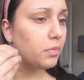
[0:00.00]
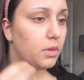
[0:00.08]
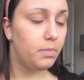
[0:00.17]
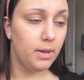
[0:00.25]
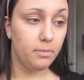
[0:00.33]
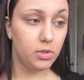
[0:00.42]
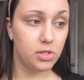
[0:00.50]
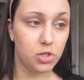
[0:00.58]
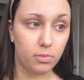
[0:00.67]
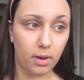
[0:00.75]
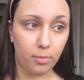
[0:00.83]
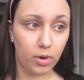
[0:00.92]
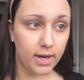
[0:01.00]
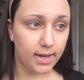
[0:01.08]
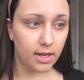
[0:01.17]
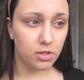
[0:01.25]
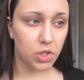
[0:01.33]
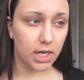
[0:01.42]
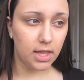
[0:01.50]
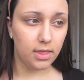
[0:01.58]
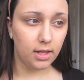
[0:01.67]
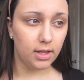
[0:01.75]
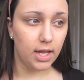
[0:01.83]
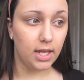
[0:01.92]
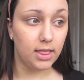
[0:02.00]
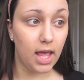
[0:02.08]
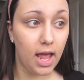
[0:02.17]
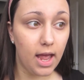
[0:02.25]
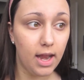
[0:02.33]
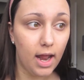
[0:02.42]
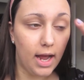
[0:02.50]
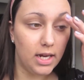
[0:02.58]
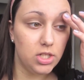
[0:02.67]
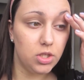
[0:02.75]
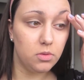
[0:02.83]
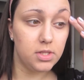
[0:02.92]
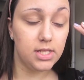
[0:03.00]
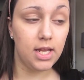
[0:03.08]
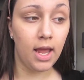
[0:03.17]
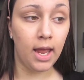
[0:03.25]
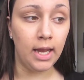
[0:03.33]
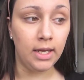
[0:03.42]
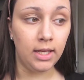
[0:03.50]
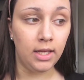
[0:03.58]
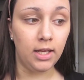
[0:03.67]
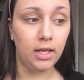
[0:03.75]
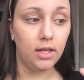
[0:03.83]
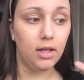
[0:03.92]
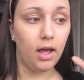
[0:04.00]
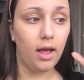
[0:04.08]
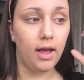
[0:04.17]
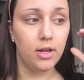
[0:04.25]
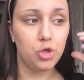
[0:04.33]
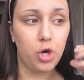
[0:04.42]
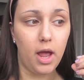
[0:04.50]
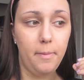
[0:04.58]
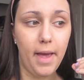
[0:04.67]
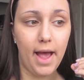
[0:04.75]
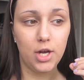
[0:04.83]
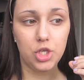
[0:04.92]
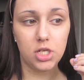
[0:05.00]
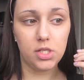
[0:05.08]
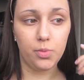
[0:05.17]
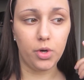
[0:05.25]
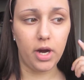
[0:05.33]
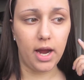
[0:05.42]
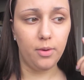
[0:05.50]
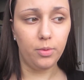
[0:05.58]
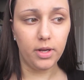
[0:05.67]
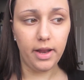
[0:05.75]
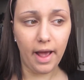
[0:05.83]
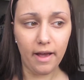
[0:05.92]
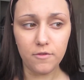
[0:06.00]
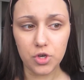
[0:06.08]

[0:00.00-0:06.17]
pimples or my breakouts or anything like that. I don't see any dry patches where I would have